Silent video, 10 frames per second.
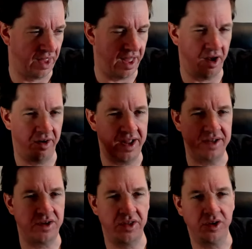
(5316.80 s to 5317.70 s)
already
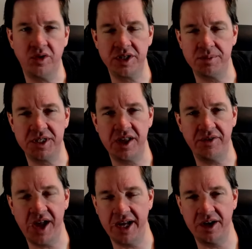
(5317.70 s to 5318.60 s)
has all their Christmas stuff
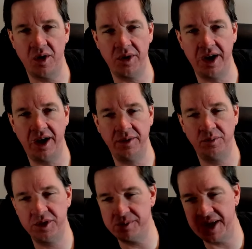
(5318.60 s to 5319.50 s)
kind of going on,
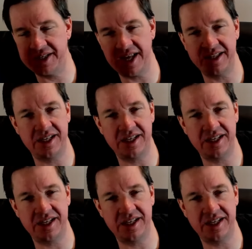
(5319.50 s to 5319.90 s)
which makes sense.